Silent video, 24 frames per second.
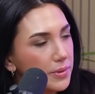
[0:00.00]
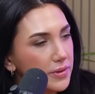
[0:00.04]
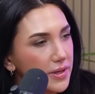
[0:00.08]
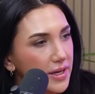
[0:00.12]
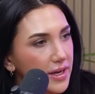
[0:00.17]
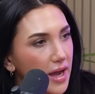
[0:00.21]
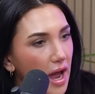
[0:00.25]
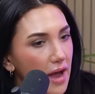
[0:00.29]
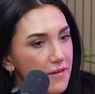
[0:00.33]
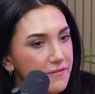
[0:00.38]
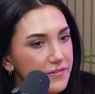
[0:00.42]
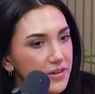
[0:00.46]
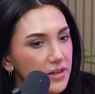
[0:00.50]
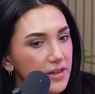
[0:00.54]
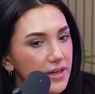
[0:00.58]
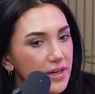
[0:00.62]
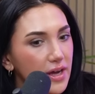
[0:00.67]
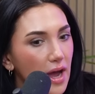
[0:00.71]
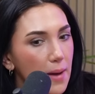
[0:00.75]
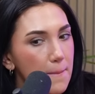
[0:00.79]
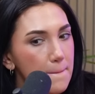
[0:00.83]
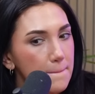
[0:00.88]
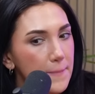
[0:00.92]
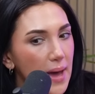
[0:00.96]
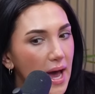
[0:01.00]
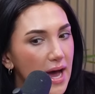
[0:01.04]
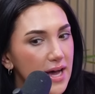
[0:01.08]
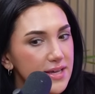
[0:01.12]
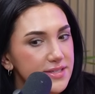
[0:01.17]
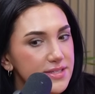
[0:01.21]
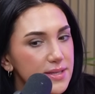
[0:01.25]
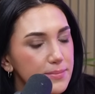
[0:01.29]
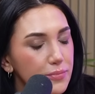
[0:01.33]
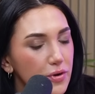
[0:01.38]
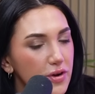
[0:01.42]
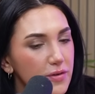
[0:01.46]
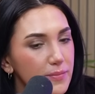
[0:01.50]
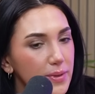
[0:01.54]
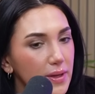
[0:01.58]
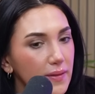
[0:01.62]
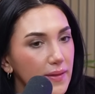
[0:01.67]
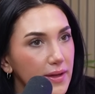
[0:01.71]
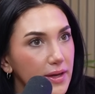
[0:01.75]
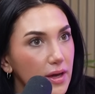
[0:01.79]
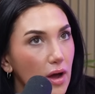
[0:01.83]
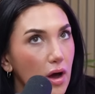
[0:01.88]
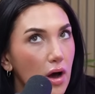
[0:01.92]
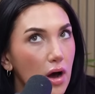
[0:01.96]
but like I feel like I'm past the point of being
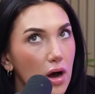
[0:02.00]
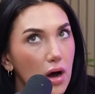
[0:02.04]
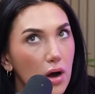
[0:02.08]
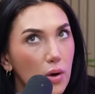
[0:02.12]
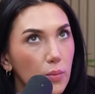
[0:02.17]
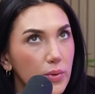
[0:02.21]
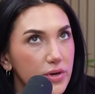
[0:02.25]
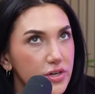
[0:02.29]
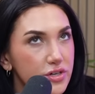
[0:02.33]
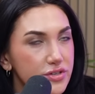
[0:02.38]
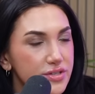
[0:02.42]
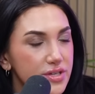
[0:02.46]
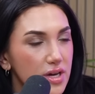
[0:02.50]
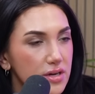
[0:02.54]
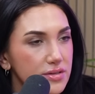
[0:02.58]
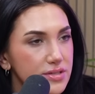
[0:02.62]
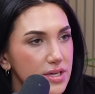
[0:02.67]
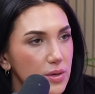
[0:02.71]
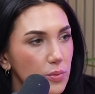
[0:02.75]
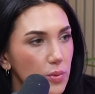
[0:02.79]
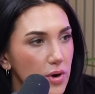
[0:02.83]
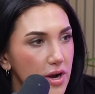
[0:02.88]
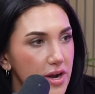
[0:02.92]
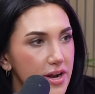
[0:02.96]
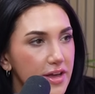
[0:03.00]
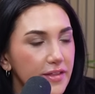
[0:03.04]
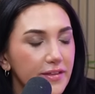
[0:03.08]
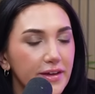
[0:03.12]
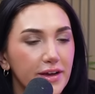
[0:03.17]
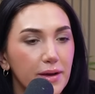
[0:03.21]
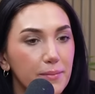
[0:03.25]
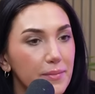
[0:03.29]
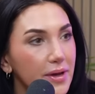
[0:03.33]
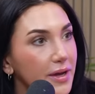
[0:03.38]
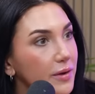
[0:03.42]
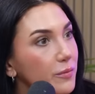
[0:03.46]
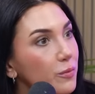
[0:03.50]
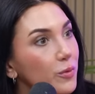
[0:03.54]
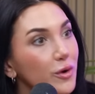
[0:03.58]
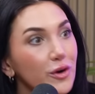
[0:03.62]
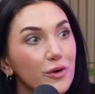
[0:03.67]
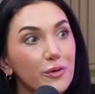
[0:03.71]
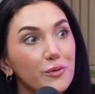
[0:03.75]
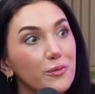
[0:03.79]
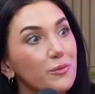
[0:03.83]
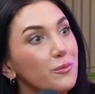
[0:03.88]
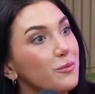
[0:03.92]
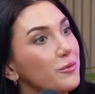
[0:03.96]
like, oh, winter sucks. Like we're in it. Like I'm like
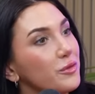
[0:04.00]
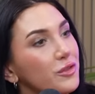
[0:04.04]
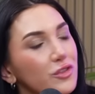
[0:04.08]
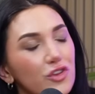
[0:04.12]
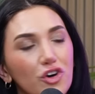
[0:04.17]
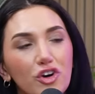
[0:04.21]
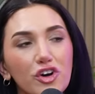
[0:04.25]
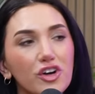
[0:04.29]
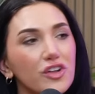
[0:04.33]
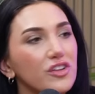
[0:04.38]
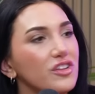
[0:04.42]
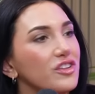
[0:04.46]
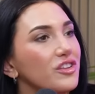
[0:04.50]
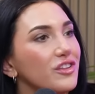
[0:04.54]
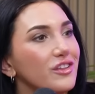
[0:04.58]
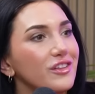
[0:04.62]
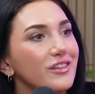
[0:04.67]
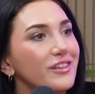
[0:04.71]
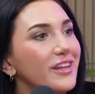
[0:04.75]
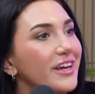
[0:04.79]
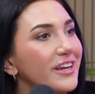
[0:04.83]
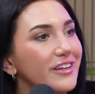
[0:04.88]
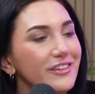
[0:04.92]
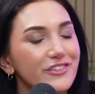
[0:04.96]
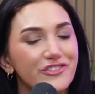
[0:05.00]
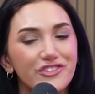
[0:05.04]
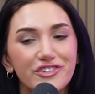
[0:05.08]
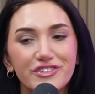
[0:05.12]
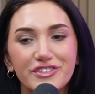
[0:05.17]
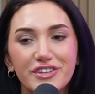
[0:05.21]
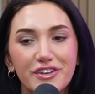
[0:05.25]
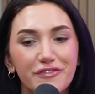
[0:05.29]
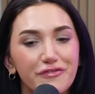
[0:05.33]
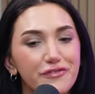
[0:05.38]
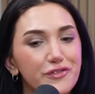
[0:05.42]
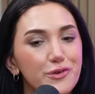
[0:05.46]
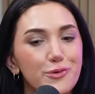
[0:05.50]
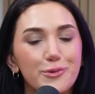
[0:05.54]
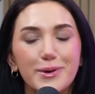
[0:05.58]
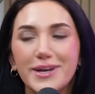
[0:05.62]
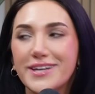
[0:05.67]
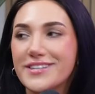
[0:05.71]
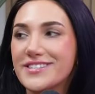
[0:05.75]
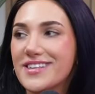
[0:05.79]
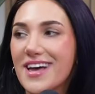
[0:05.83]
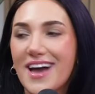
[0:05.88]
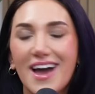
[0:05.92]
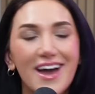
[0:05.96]
like just a few
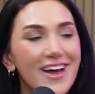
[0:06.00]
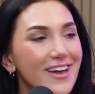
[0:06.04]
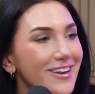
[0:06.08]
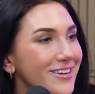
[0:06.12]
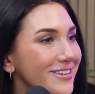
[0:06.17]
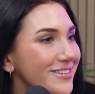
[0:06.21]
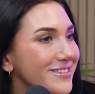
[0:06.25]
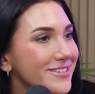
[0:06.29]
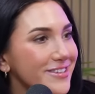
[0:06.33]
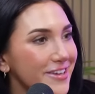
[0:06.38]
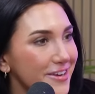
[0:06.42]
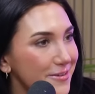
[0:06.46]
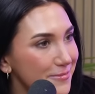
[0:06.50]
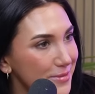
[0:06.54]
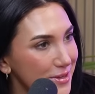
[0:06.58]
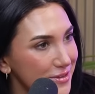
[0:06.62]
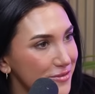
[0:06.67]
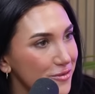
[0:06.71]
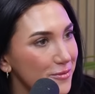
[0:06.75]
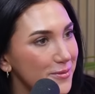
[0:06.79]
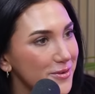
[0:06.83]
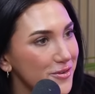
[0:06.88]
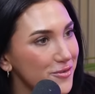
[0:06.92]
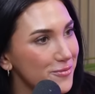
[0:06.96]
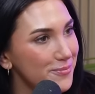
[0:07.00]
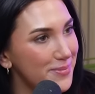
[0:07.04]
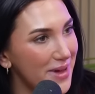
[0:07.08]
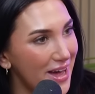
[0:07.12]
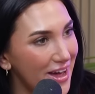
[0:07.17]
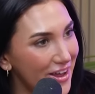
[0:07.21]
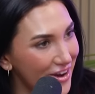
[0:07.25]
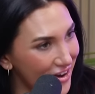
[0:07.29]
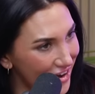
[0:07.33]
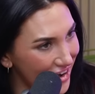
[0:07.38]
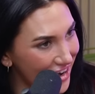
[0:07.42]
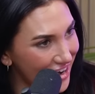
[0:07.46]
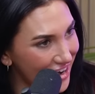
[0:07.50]
weeks ahead. It's gonna be so much better.